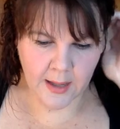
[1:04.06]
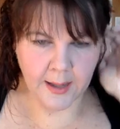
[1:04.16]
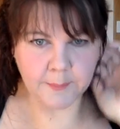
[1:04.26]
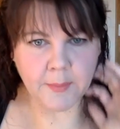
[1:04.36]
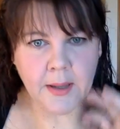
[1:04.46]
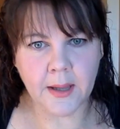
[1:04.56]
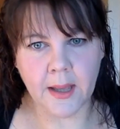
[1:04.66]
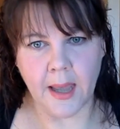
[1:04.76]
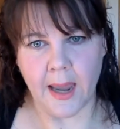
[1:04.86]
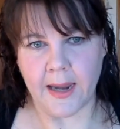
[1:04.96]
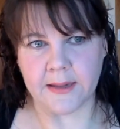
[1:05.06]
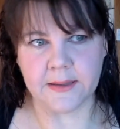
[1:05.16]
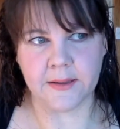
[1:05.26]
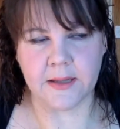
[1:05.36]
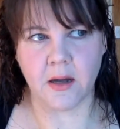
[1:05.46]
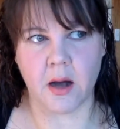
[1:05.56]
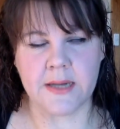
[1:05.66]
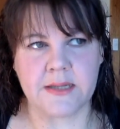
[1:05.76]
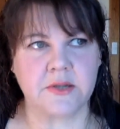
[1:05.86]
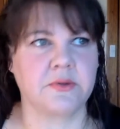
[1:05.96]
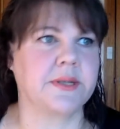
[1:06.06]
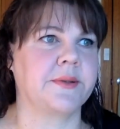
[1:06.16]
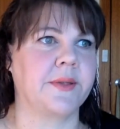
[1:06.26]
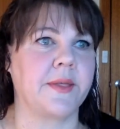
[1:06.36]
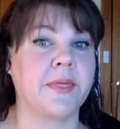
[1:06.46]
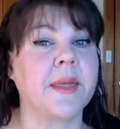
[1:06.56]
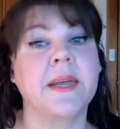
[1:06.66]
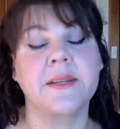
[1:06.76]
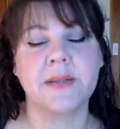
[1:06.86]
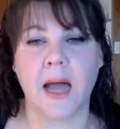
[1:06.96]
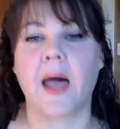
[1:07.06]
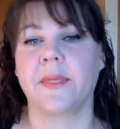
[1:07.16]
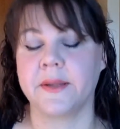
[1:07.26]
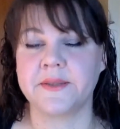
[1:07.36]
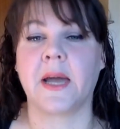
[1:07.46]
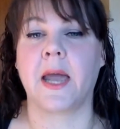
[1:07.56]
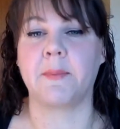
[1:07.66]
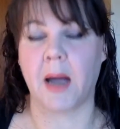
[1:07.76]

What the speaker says: And the idea is that things aren't the same